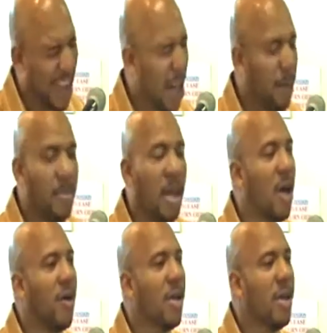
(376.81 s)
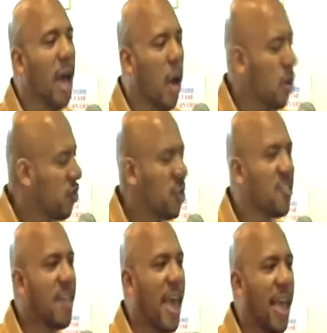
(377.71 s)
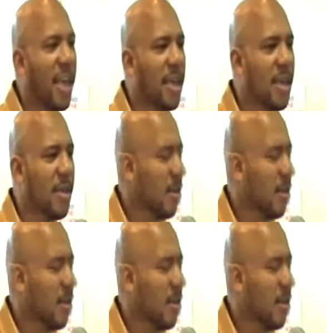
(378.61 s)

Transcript: dumb. No. I want you to say,